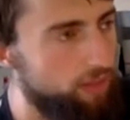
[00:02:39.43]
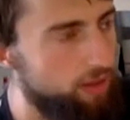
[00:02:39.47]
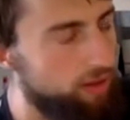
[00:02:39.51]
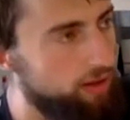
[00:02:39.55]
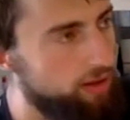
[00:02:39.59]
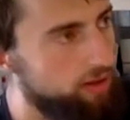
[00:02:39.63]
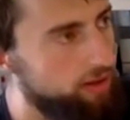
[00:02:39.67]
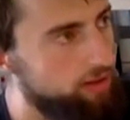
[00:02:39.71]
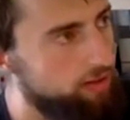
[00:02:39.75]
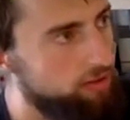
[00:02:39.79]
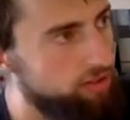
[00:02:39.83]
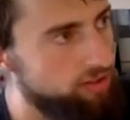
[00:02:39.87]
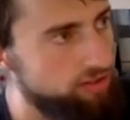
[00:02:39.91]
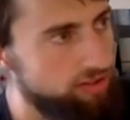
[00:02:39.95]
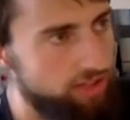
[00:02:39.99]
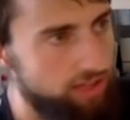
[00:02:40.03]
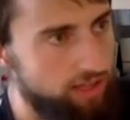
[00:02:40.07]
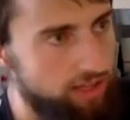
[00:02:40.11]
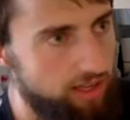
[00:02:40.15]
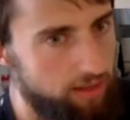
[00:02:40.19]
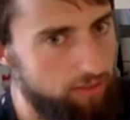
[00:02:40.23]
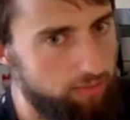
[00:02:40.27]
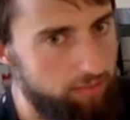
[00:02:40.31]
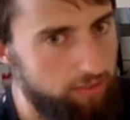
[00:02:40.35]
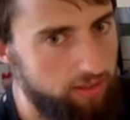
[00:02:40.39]
uh, just a
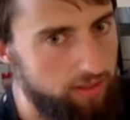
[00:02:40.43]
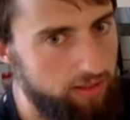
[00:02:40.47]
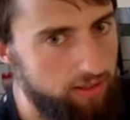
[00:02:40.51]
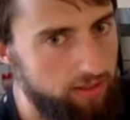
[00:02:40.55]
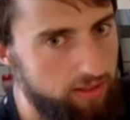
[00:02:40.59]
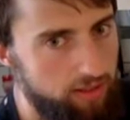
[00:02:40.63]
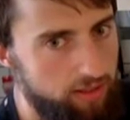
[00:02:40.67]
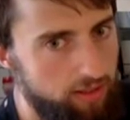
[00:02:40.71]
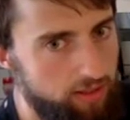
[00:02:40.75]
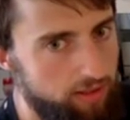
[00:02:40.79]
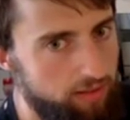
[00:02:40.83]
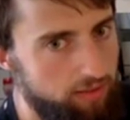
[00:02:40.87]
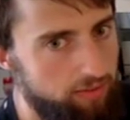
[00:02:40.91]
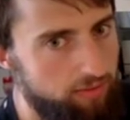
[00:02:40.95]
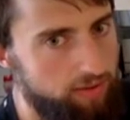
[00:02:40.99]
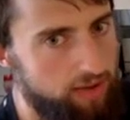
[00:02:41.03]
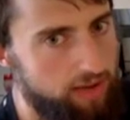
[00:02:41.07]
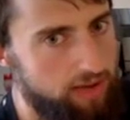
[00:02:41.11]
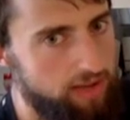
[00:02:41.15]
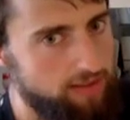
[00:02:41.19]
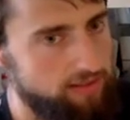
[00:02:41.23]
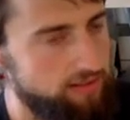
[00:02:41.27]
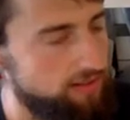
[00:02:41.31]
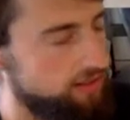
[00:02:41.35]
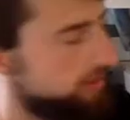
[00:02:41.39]
little bit uh,
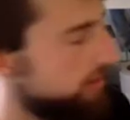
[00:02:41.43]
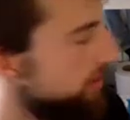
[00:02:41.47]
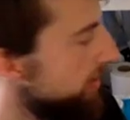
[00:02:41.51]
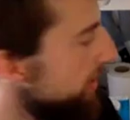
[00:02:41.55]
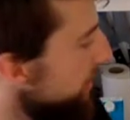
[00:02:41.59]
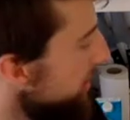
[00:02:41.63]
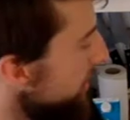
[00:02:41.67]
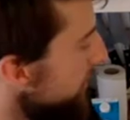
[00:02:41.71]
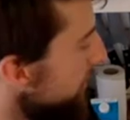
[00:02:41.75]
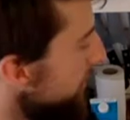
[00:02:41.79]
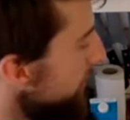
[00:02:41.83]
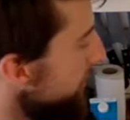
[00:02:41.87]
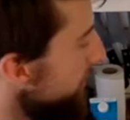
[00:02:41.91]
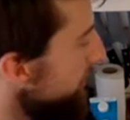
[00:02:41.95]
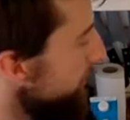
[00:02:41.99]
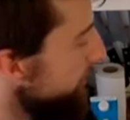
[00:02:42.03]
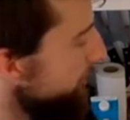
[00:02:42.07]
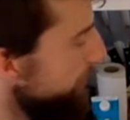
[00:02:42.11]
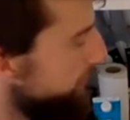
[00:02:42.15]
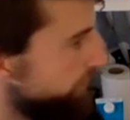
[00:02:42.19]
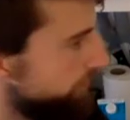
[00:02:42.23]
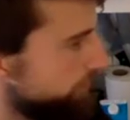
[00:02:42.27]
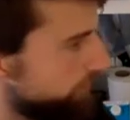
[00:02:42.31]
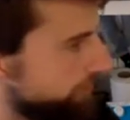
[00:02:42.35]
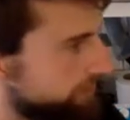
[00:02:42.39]
fast um,
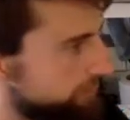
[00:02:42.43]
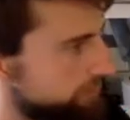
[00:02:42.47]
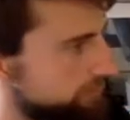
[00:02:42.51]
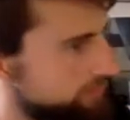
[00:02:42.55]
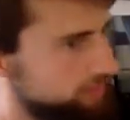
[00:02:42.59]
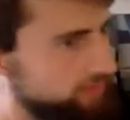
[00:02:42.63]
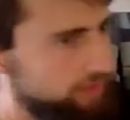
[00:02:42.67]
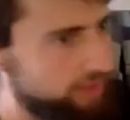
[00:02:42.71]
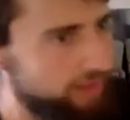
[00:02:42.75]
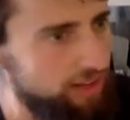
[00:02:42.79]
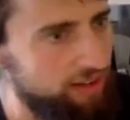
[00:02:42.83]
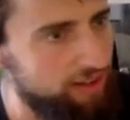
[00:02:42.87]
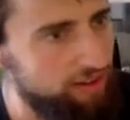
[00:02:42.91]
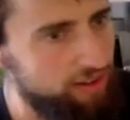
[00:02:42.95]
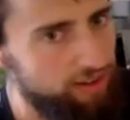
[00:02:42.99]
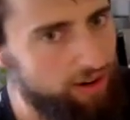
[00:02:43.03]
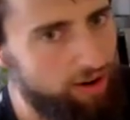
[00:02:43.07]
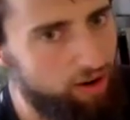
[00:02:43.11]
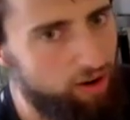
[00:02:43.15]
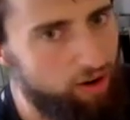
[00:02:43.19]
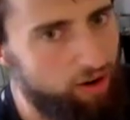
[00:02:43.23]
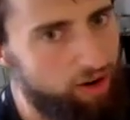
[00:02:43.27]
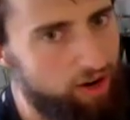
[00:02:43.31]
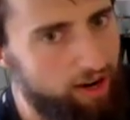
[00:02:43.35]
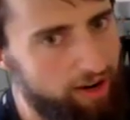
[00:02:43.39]
uh,
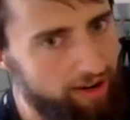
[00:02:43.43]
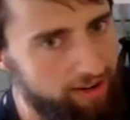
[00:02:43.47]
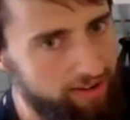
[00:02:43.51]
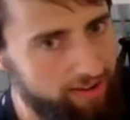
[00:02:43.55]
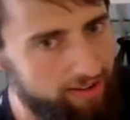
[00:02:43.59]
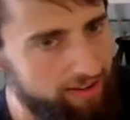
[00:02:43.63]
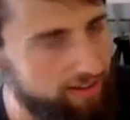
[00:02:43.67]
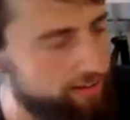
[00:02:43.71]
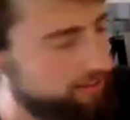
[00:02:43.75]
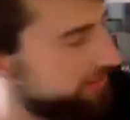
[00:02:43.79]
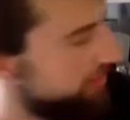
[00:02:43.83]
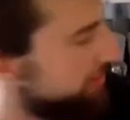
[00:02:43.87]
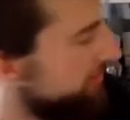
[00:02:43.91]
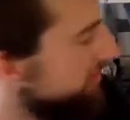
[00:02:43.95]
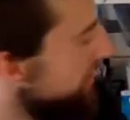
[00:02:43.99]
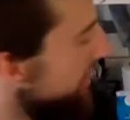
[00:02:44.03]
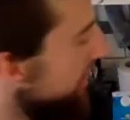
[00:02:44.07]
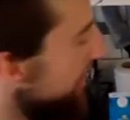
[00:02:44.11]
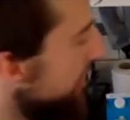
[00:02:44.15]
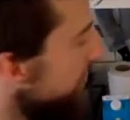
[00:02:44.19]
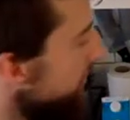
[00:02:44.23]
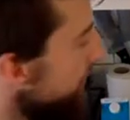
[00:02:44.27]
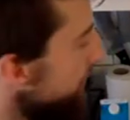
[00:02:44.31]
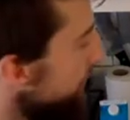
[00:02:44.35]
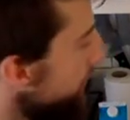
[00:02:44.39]
or hard
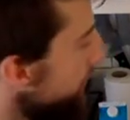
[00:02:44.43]
inside.